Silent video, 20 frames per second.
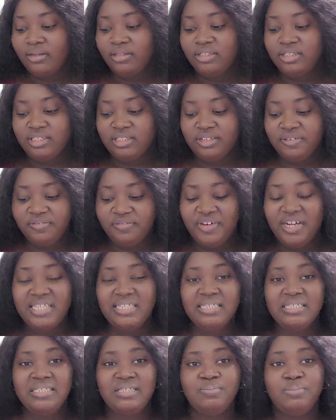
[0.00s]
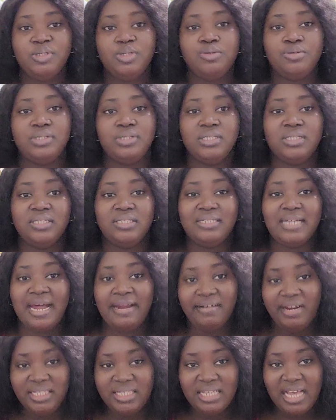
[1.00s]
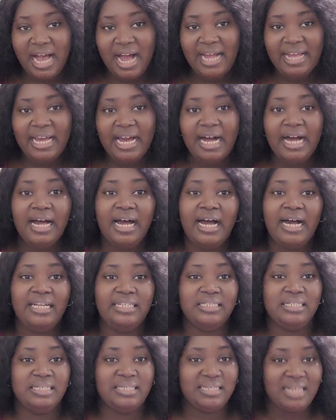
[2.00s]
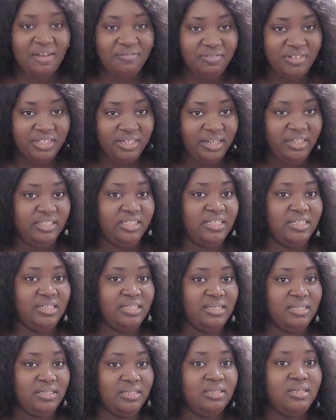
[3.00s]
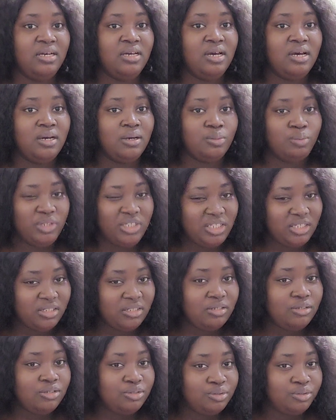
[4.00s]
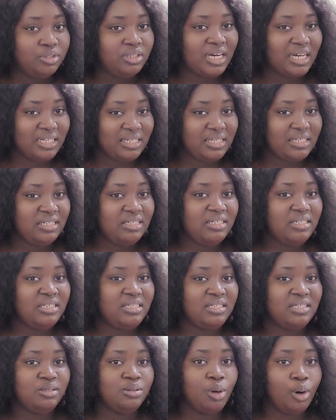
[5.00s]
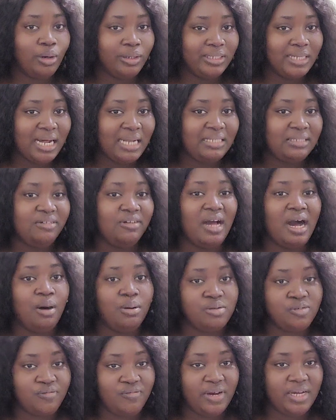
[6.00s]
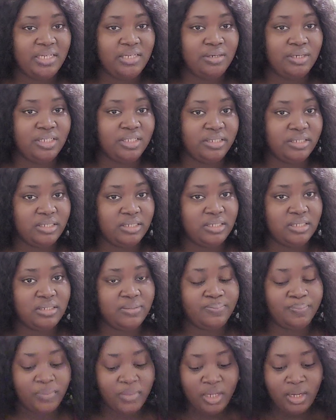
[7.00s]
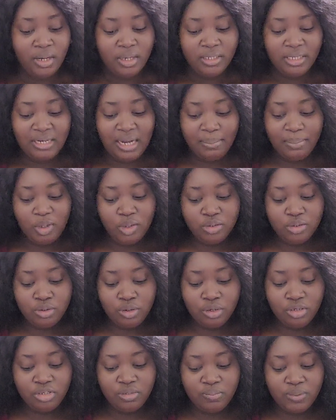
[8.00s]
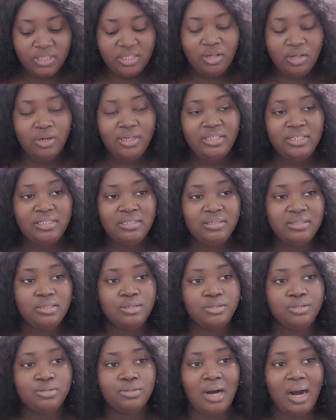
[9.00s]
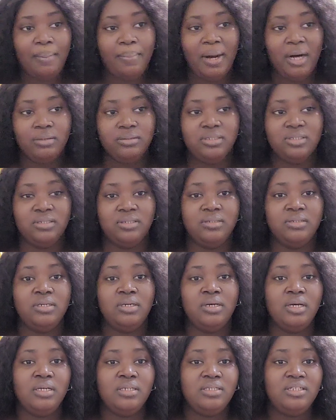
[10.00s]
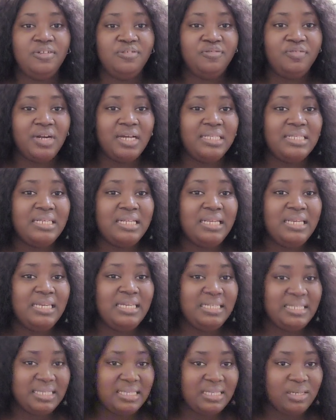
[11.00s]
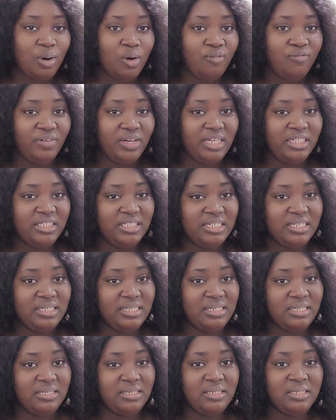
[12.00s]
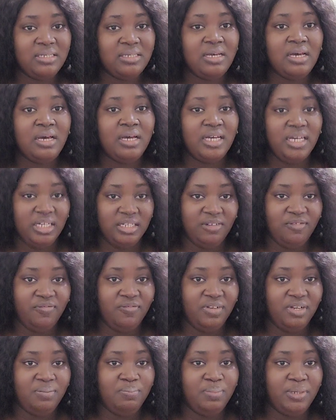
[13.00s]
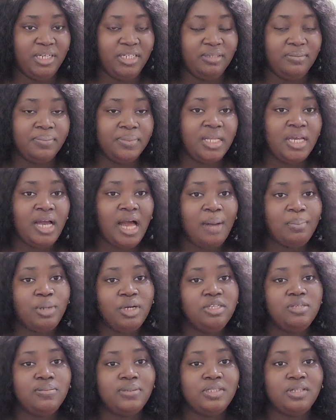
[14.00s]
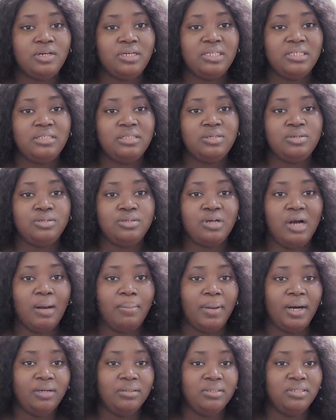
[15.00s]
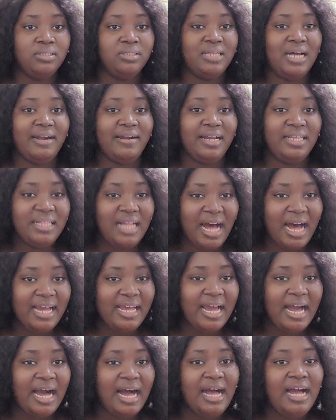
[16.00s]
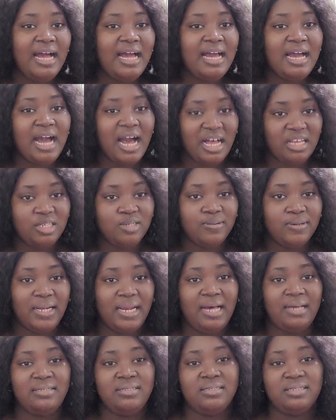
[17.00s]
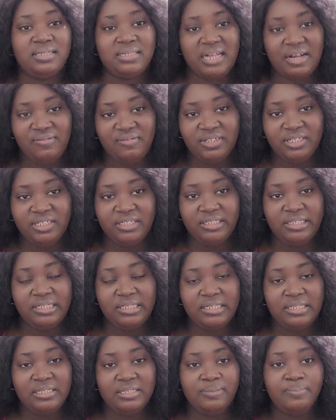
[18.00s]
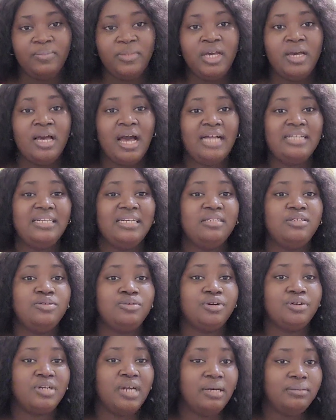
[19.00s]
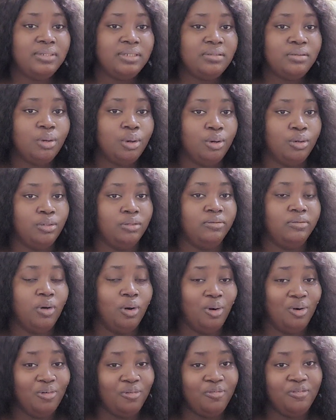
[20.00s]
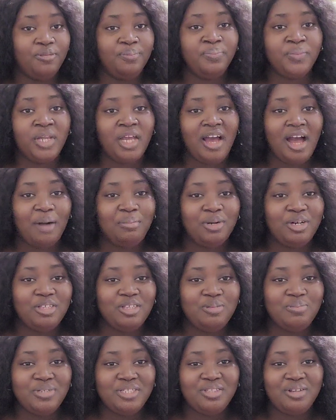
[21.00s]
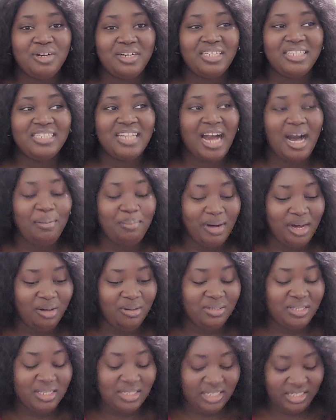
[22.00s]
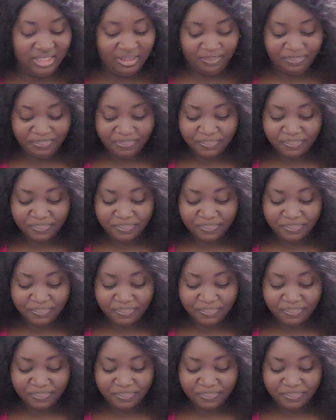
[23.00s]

the differences between the direct hire and the staffing agency, which is, you can see is still under the how to find your agency. Then I'm also going to be talking to you about the different lists of agencies in the Philippines. I'm going to be talking to you about the direct hire as well as the staffing agency. And then to crown it all off, I'm going to be talking about the